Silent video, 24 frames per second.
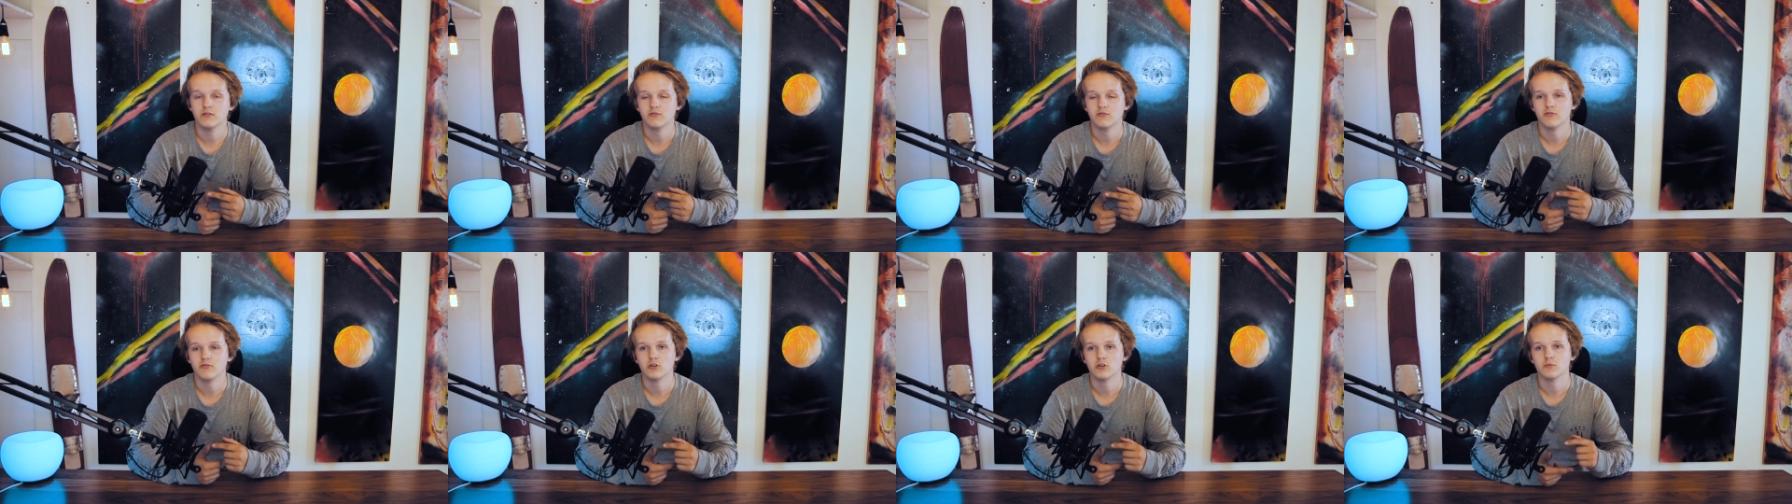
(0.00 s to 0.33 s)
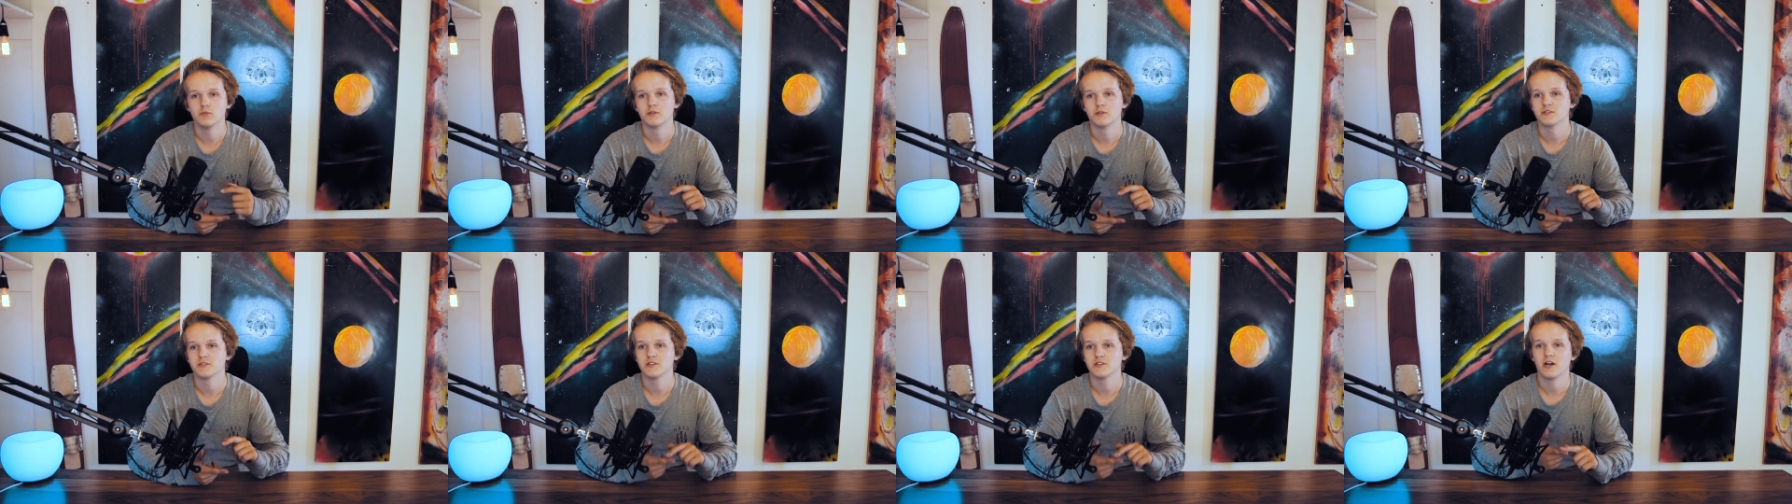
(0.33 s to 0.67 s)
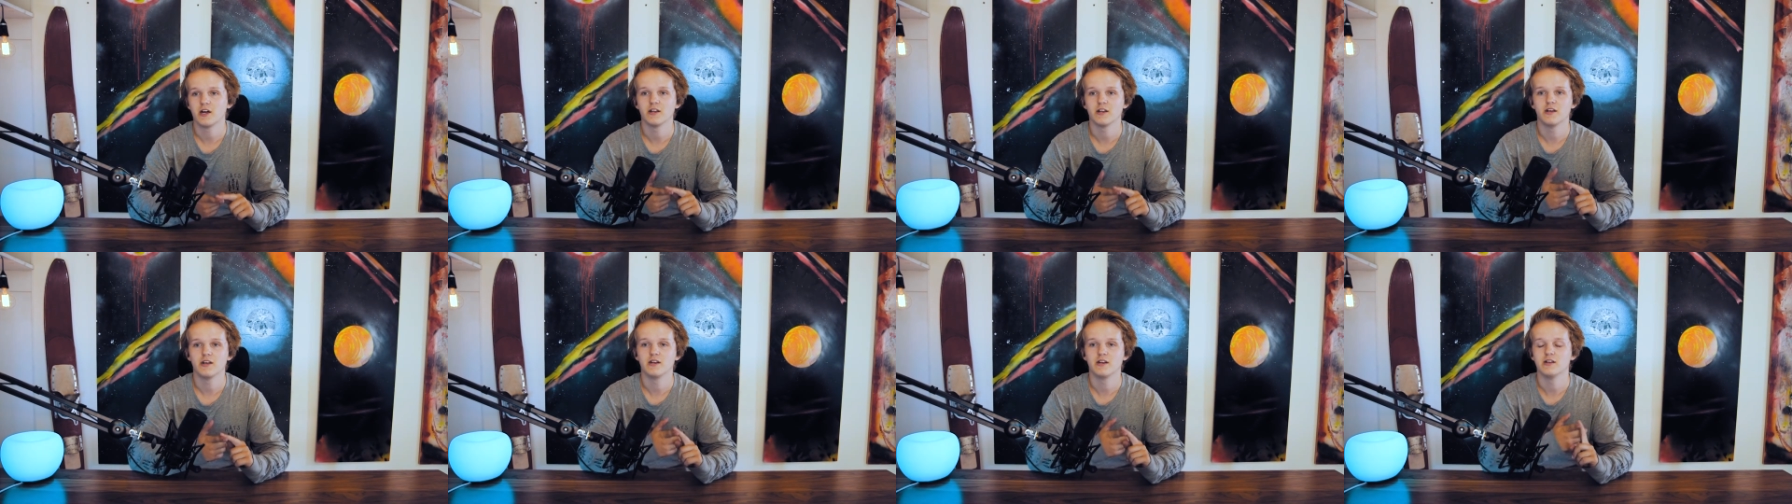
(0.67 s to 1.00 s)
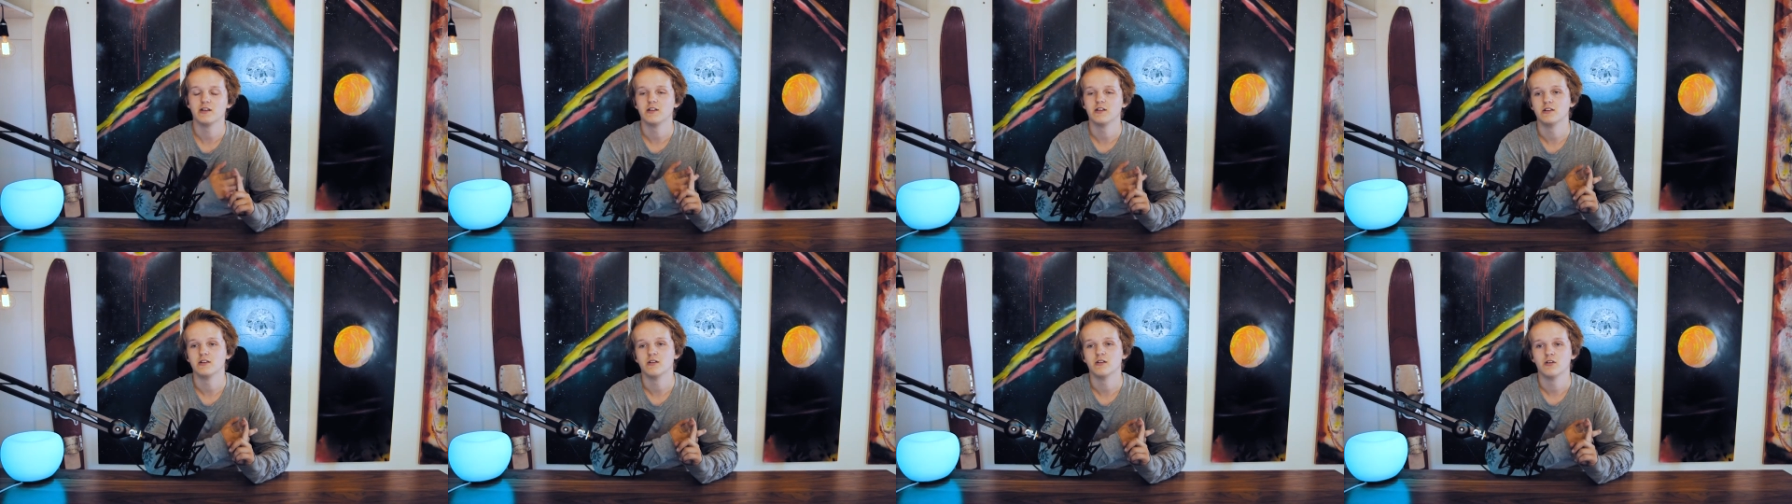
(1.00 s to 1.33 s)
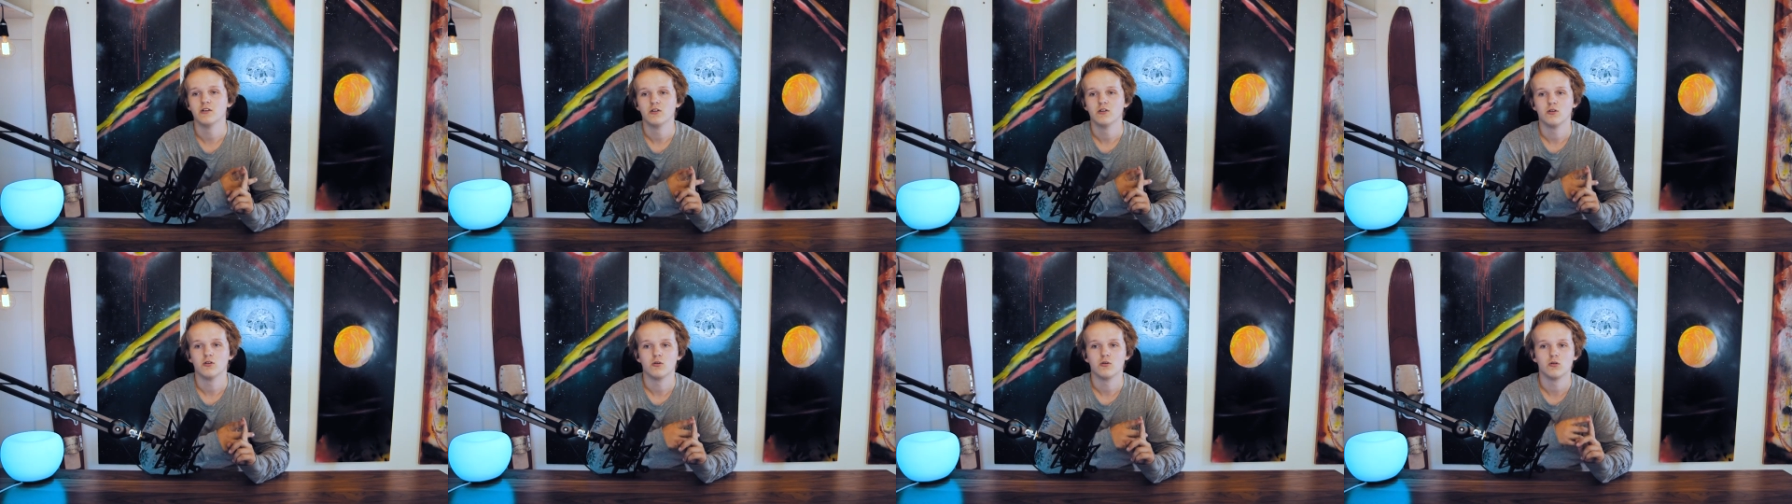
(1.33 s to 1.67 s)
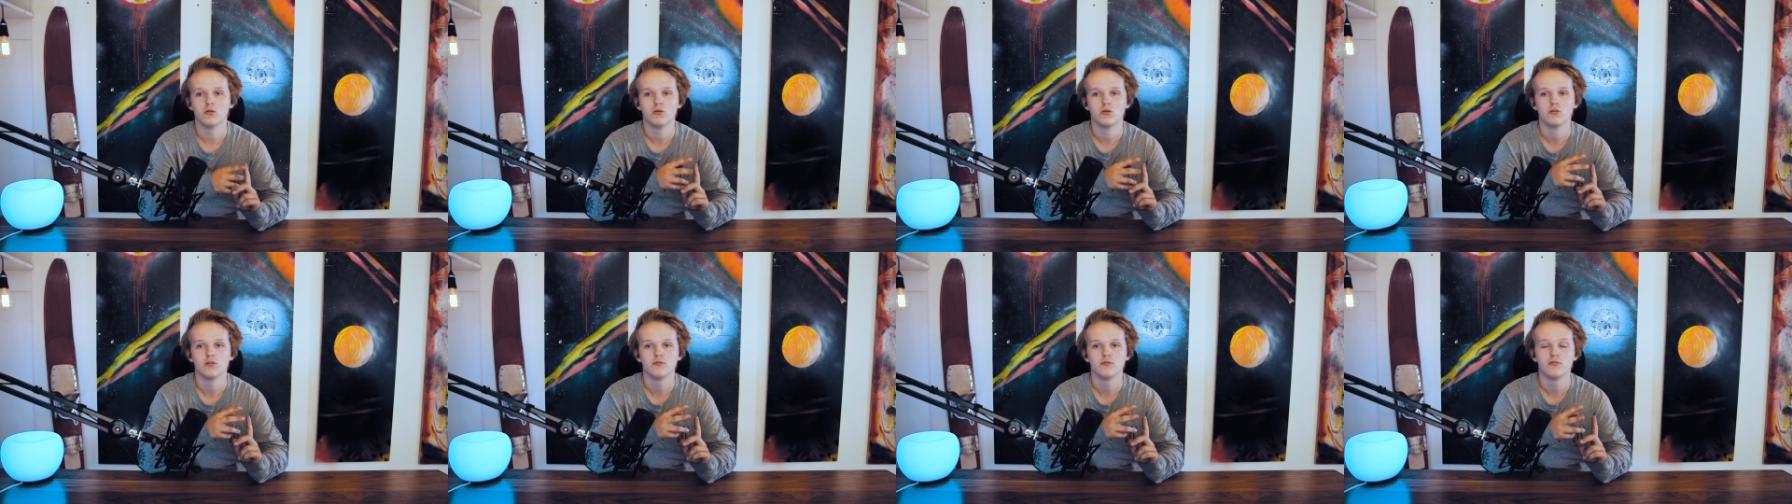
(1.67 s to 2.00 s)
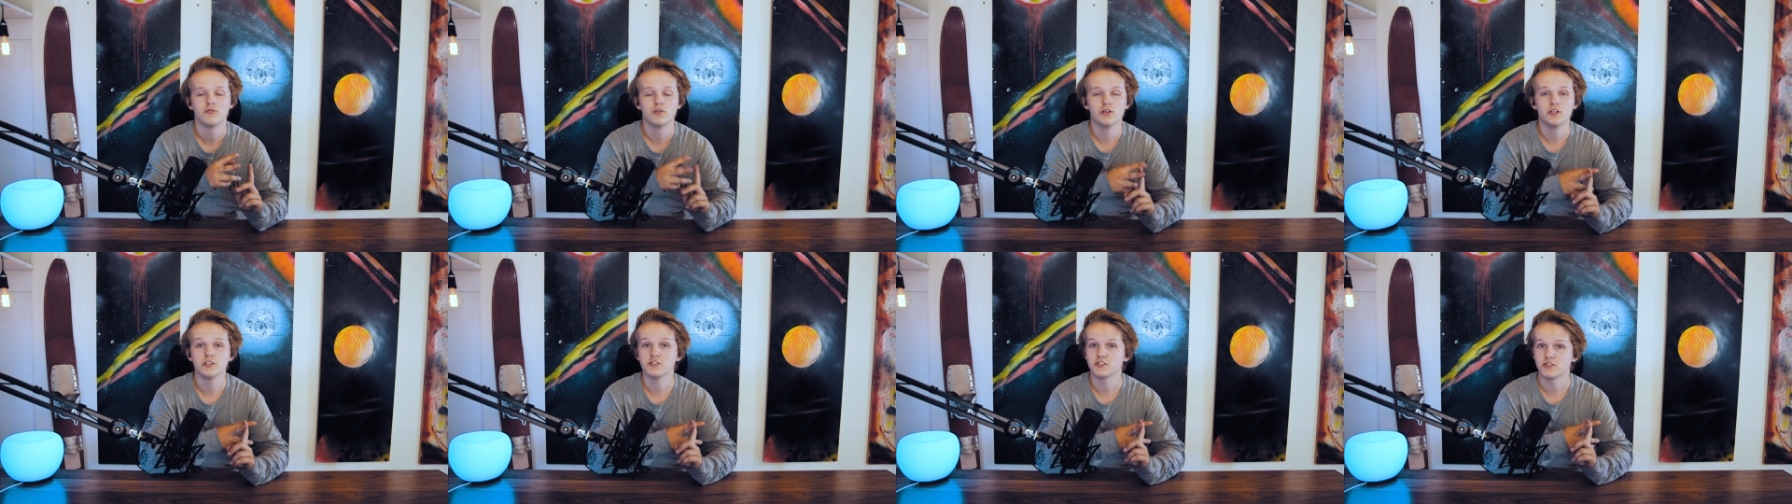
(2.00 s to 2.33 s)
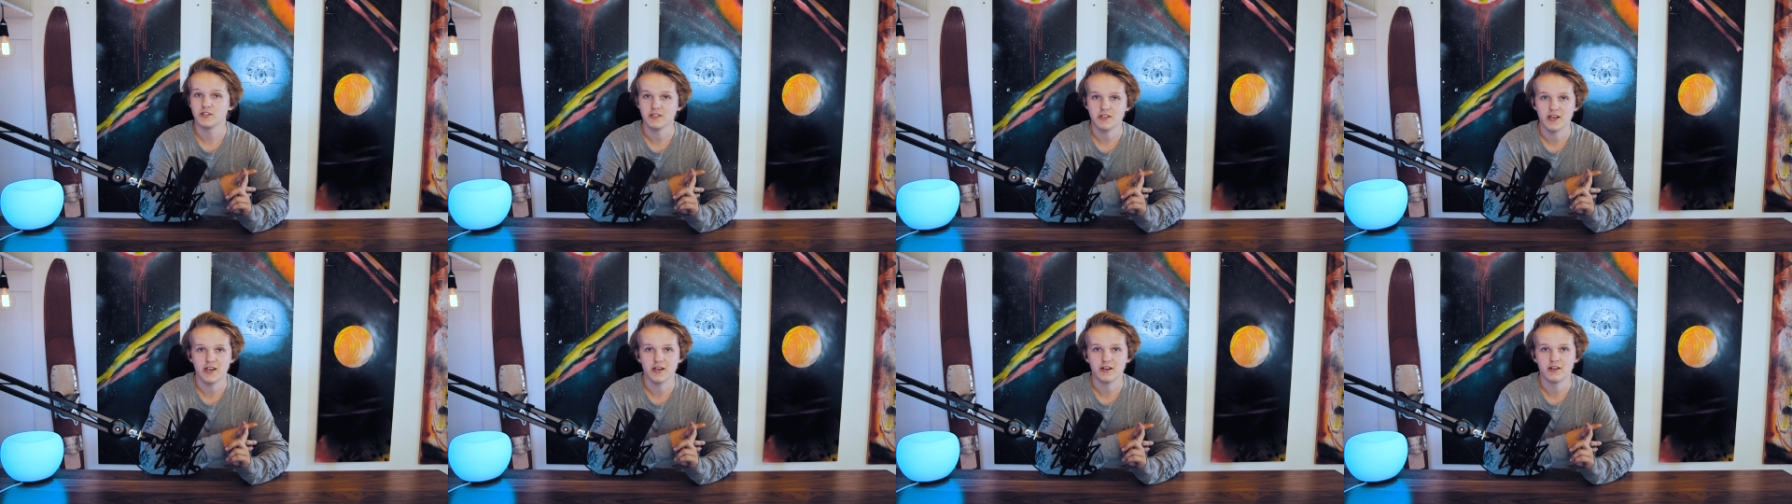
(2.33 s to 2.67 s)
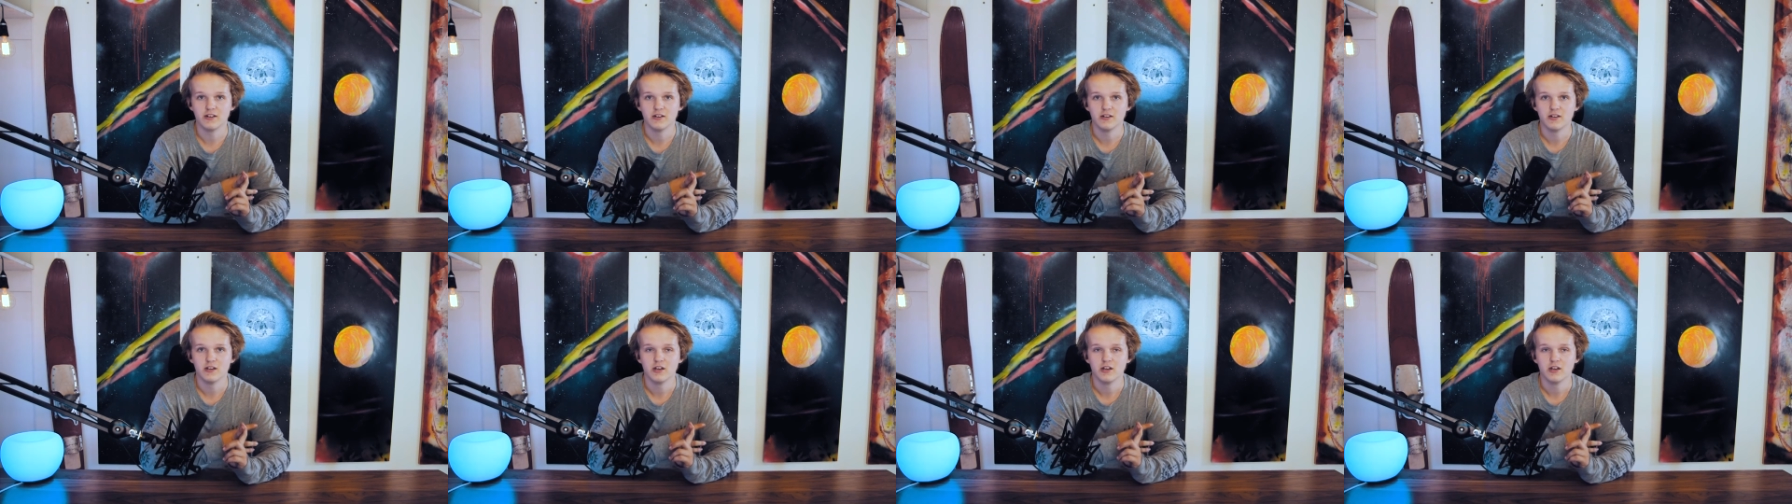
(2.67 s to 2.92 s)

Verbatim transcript: filmed and started editing, or finished the edit,